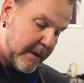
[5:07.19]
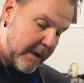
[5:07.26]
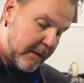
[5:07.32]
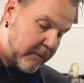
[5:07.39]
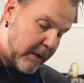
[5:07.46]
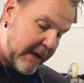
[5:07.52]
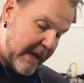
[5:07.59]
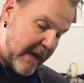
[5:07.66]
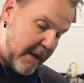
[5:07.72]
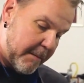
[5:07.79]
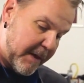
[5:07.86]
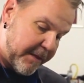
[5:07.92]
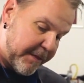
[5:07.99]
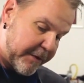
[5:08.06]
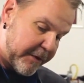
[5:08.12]
and right now I'm
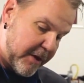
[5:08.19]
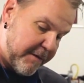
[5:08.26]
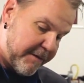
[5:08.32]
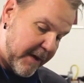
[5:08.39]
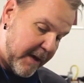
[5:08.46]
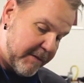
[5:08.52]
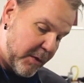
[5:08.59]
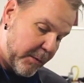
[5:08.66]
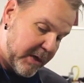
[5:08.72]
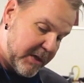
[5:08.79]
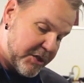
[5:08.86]
at 35, and you want to